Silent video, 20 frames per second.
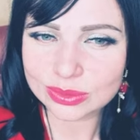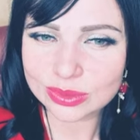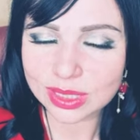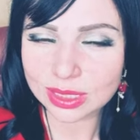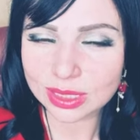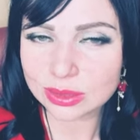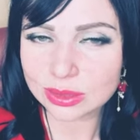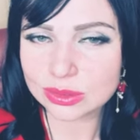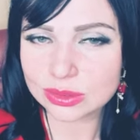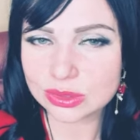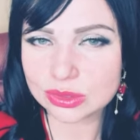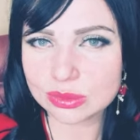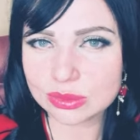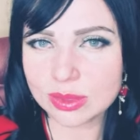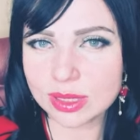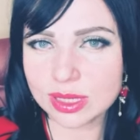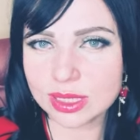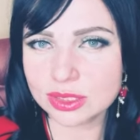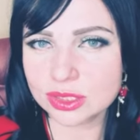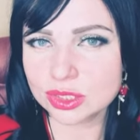Thank you so
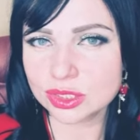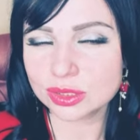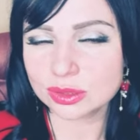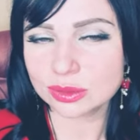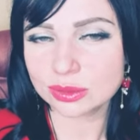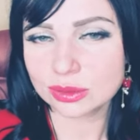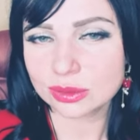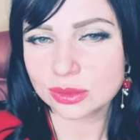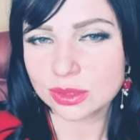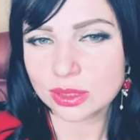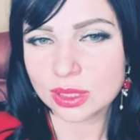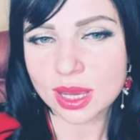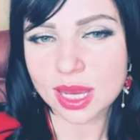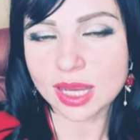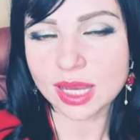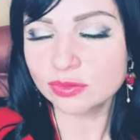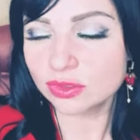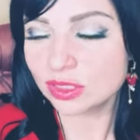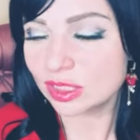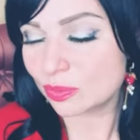much. I
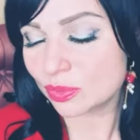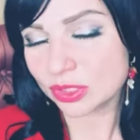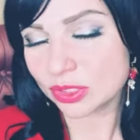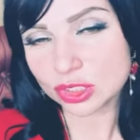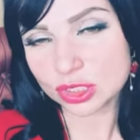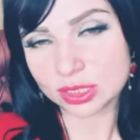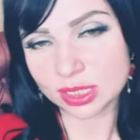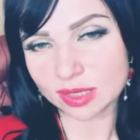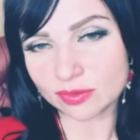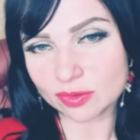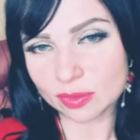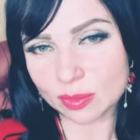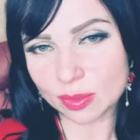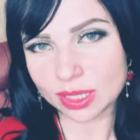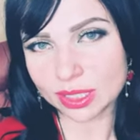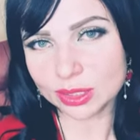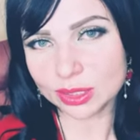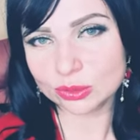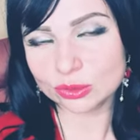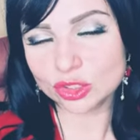would appreciate
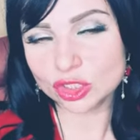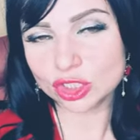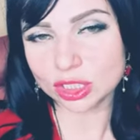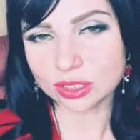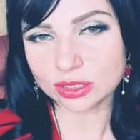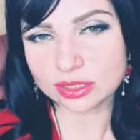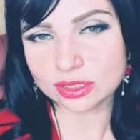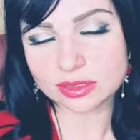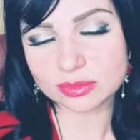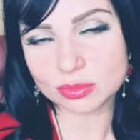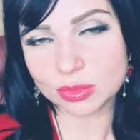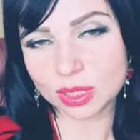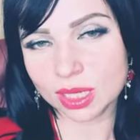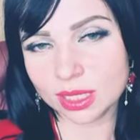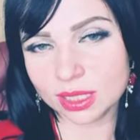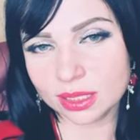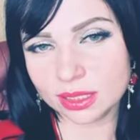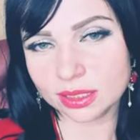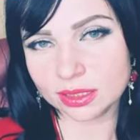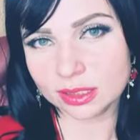everybody who shares
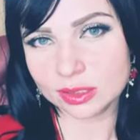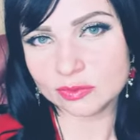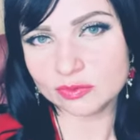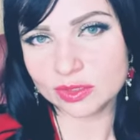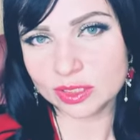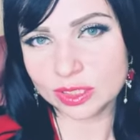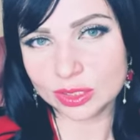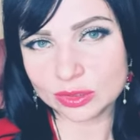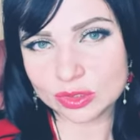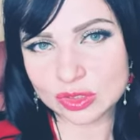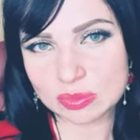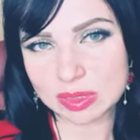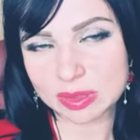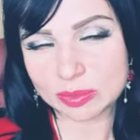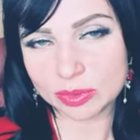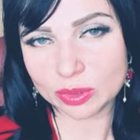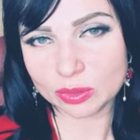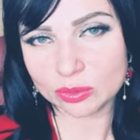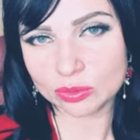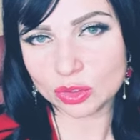my uh, videos
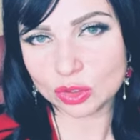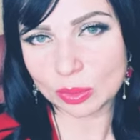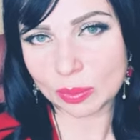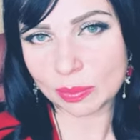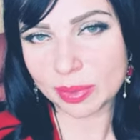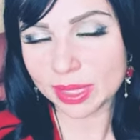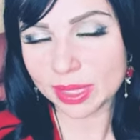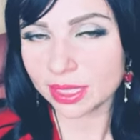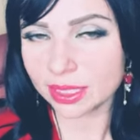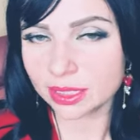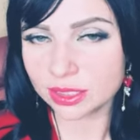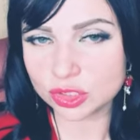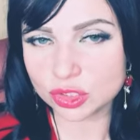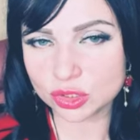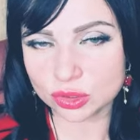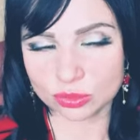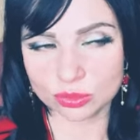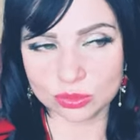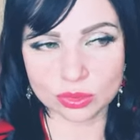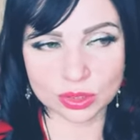maybe on your page
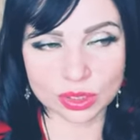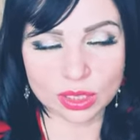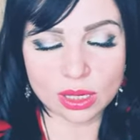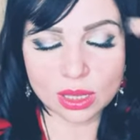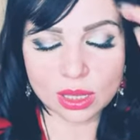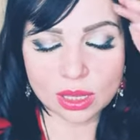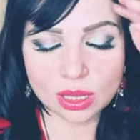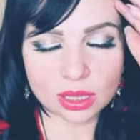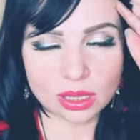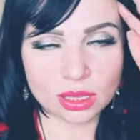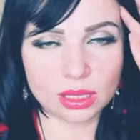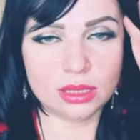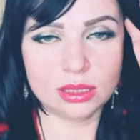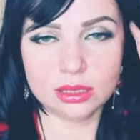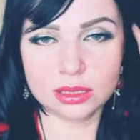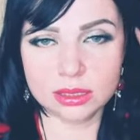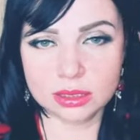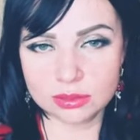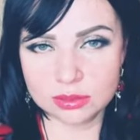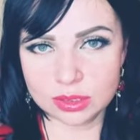or,
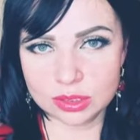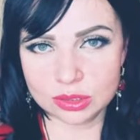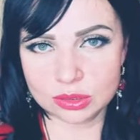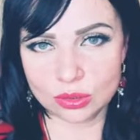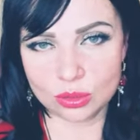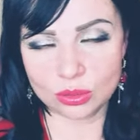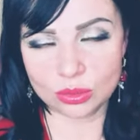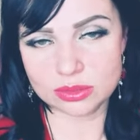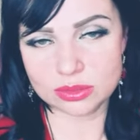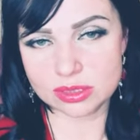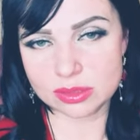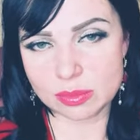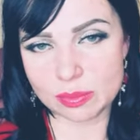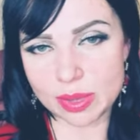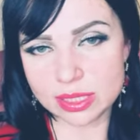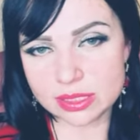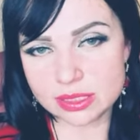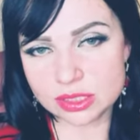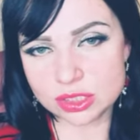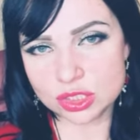uh, you know, in some
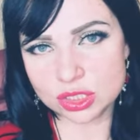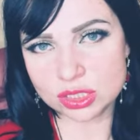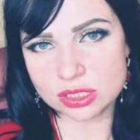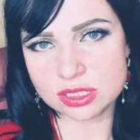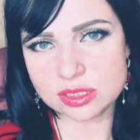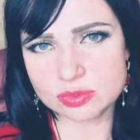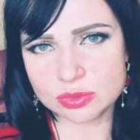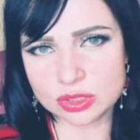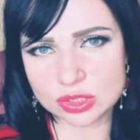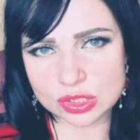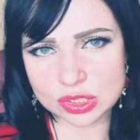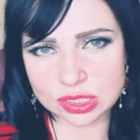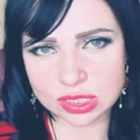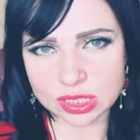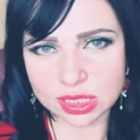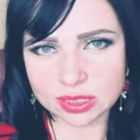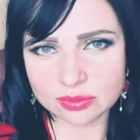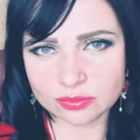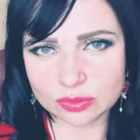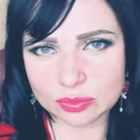messages because
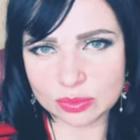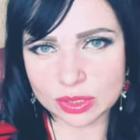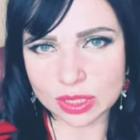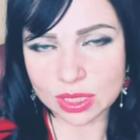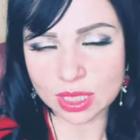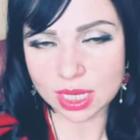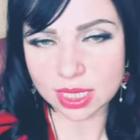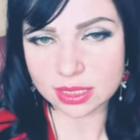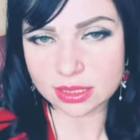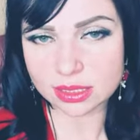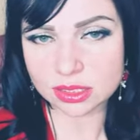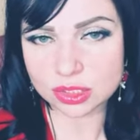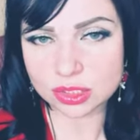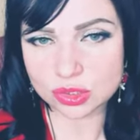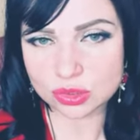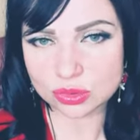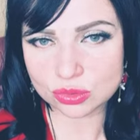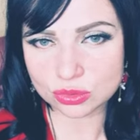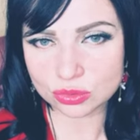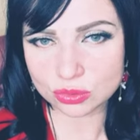it would be nice
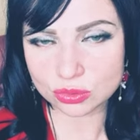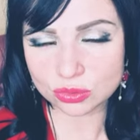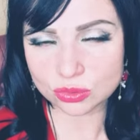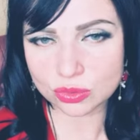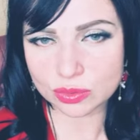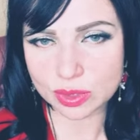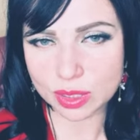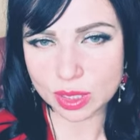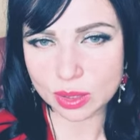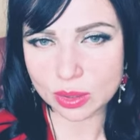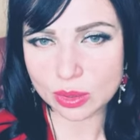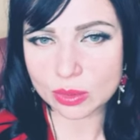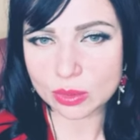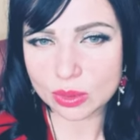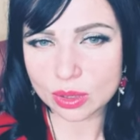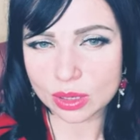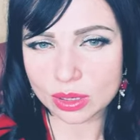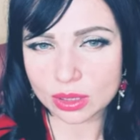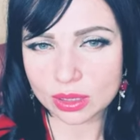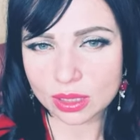to grow
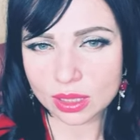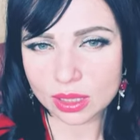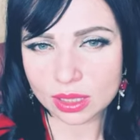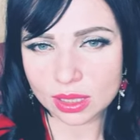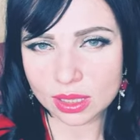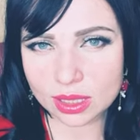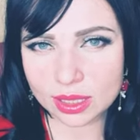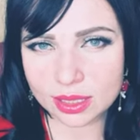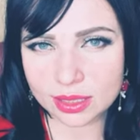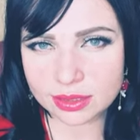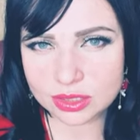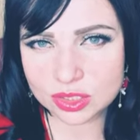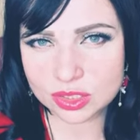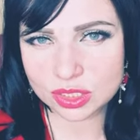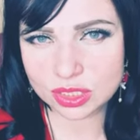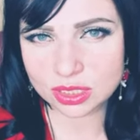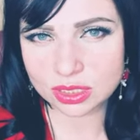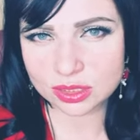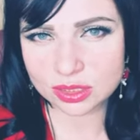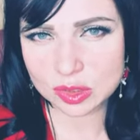and
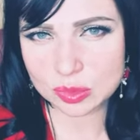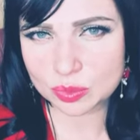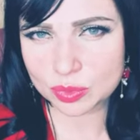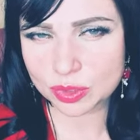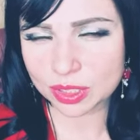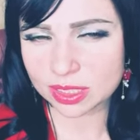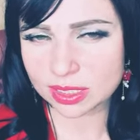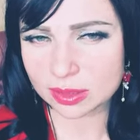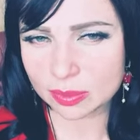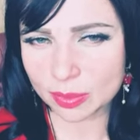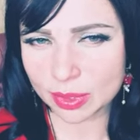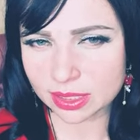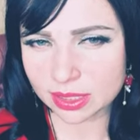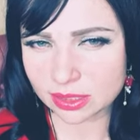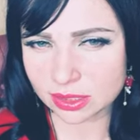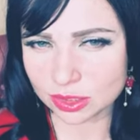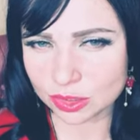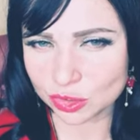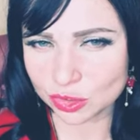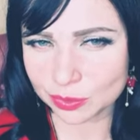uh, spread the
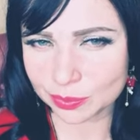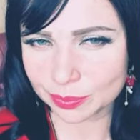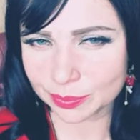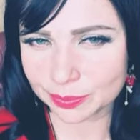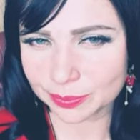message.